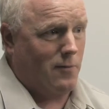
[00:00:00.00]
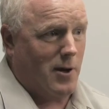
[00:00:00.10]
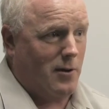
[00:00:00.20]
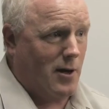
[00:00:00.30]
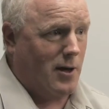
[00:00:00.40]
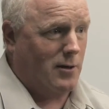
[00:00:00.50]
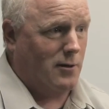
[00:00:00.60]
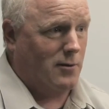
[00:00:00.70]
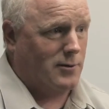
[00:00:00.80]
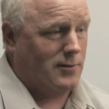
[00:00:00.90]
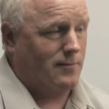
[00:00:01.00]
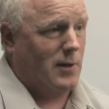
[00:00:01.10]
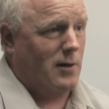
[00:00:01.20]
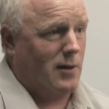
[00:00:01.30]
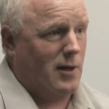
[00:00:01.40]
about 9 years,
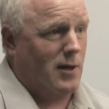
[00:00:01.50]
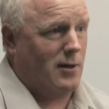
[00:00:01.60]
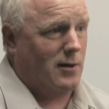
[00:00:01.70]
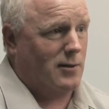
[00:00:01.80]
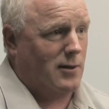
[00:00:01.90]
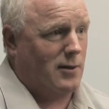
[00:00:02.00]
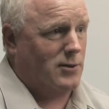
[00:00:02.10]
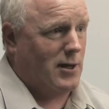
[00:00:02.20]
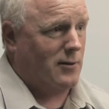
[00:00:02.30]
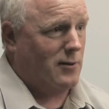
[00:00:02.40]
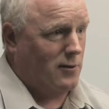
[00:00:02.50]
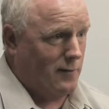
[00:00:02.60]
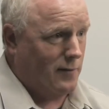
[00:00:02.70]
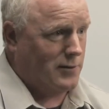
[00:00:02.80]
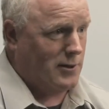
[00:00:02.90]
and I teach at the
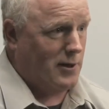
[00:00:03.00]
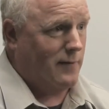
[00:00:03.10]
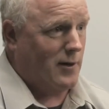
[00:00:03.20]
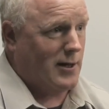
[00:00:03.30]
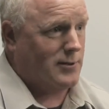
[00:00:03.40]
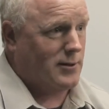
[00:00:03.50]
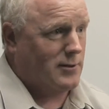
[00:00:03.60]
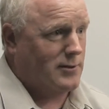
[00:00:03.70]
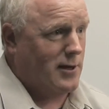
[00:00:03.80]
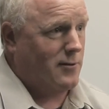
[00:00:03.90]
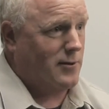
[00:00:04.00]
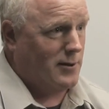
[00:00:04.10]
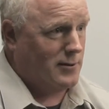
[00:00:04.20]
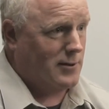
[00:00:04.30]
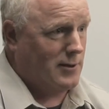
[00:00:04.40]
University of Alaska
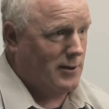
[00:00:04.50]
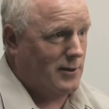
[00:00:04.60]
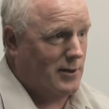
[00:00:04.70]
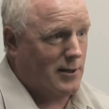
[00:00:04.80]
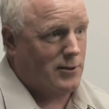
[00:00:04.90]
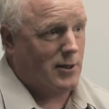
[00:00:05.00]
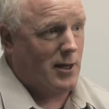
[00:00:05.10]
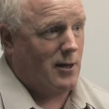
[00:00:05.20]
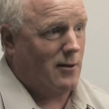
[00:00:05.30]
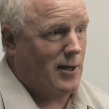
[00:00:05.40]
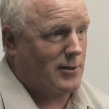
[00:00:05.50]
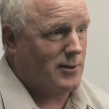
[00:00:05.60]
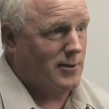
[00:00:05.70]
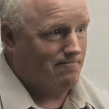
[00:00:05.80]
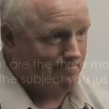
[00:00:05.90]
Southeast in Ketchikan, Alaska.